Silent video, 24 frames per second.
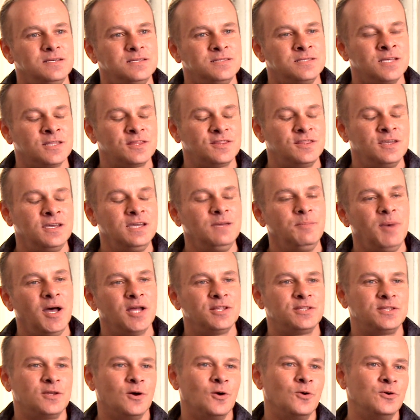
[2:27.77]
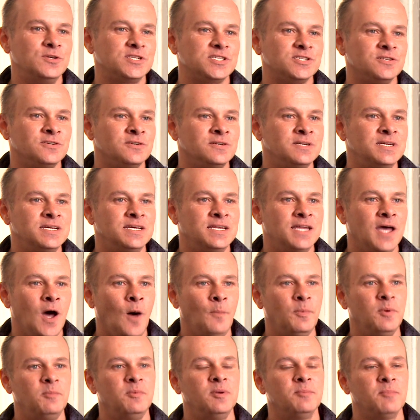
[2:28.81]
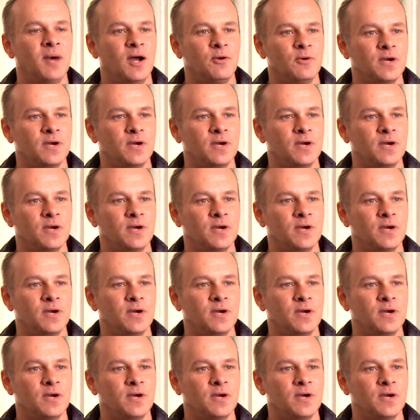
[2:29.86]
The thing about Dozer in helping my